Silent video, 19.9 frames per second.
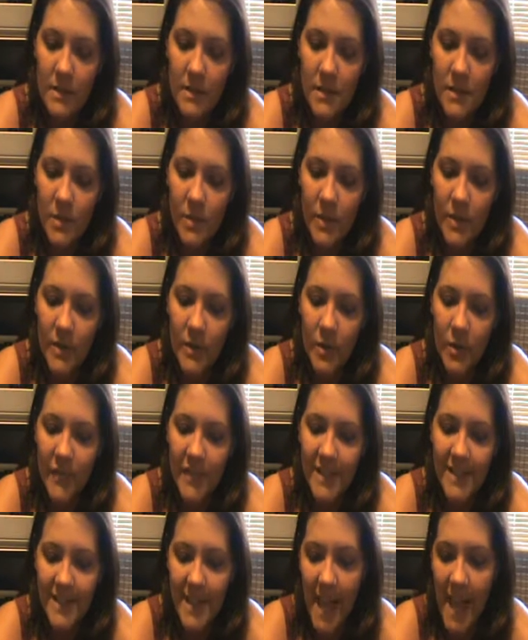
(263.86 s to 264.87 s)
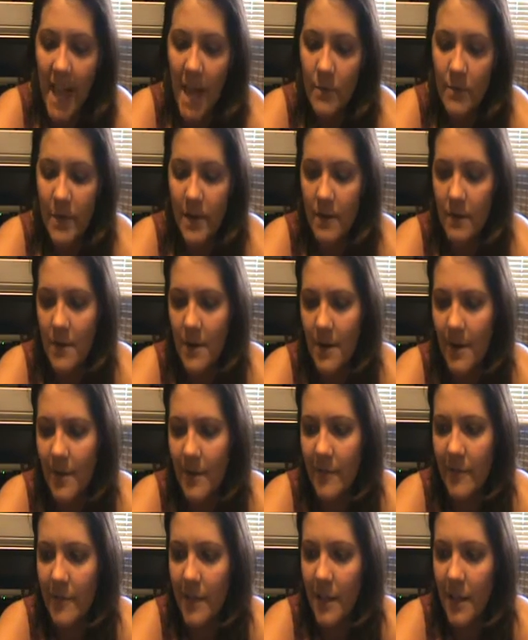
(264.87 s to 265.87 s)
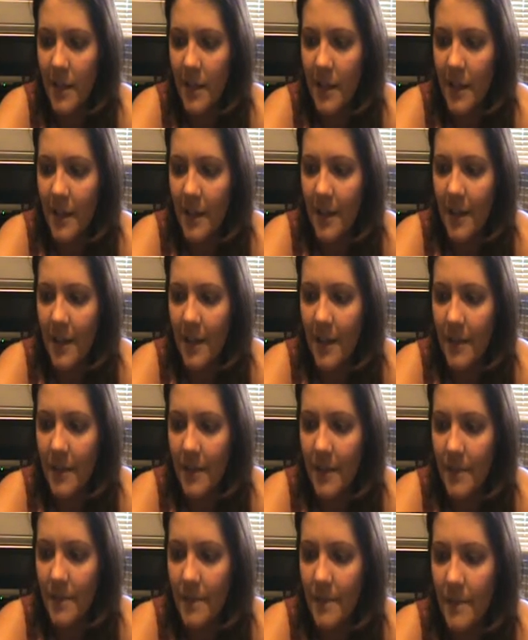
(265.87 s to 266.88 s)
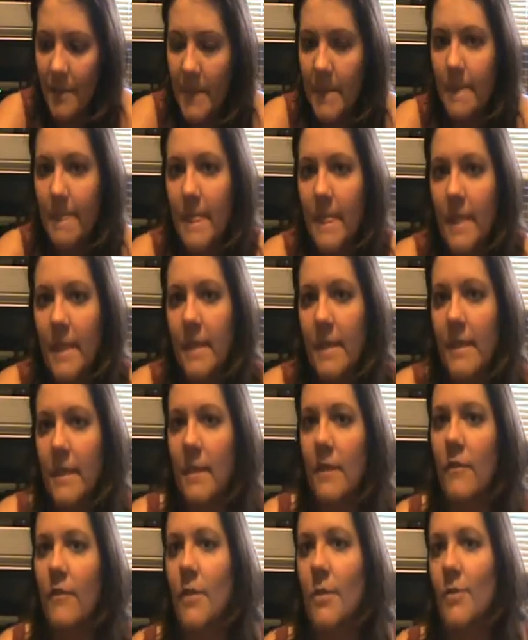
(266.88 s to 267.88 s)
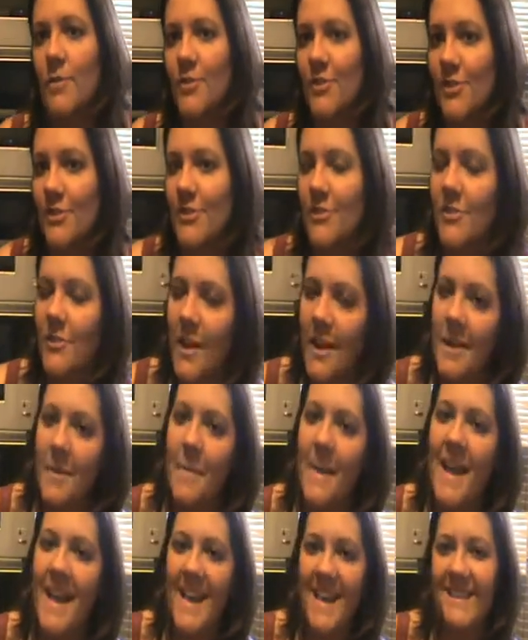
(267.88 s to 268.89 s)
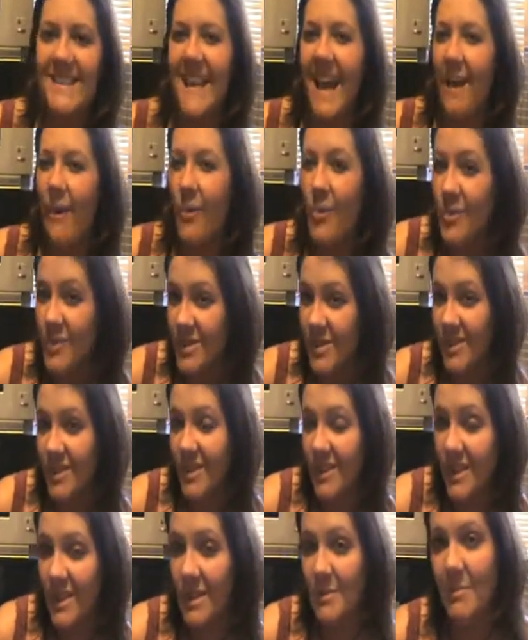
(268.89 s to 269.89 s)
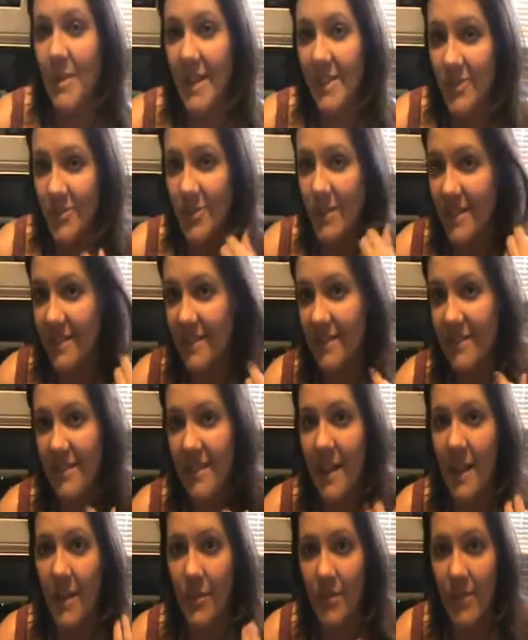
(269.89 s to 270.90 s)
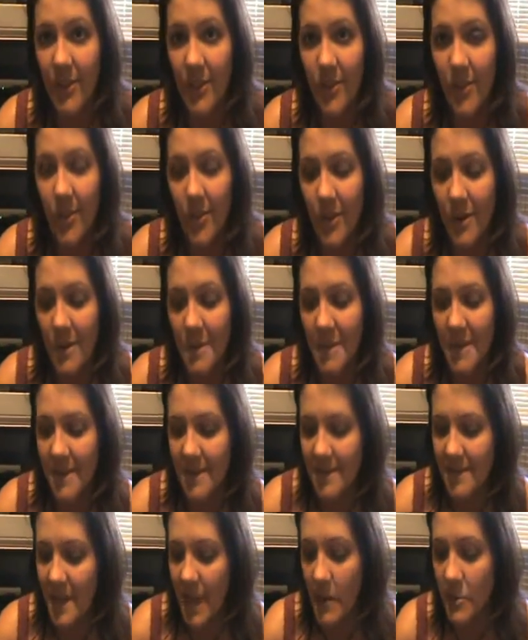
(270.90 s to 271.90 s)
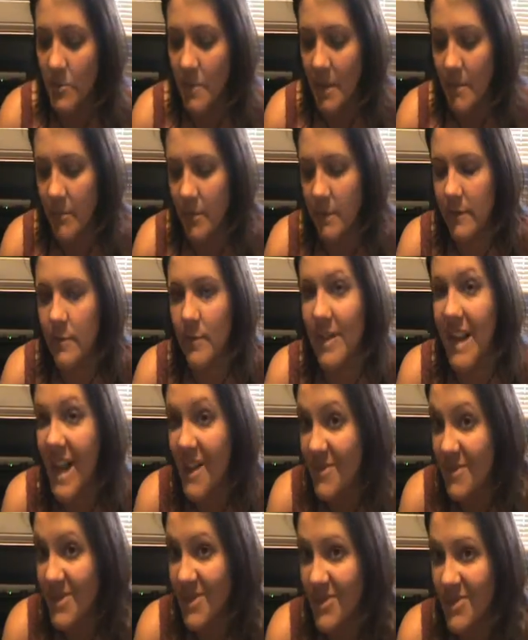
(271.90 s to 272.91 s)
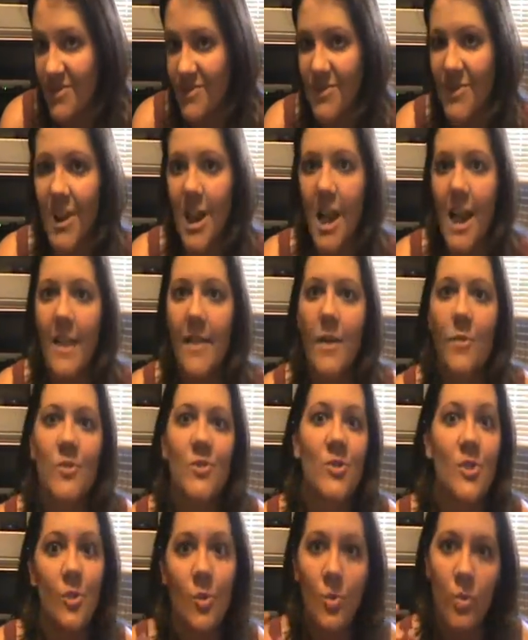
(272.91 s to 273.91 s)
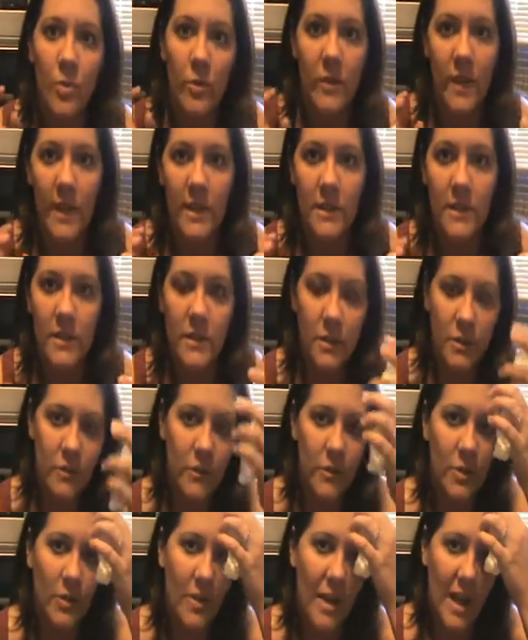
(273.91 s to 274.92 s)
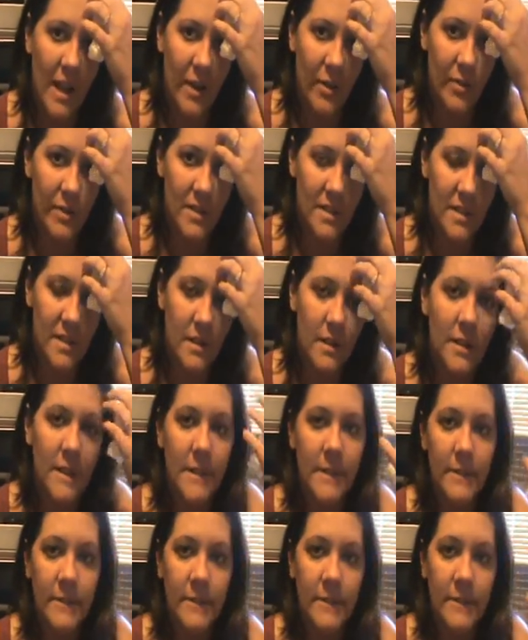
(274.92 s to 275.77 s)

so we don't know if it's that we don't know if um, if he was just trying to pass out by doing that with the cord because I remember even when I was in junior high that was the cool thing to do for a while was to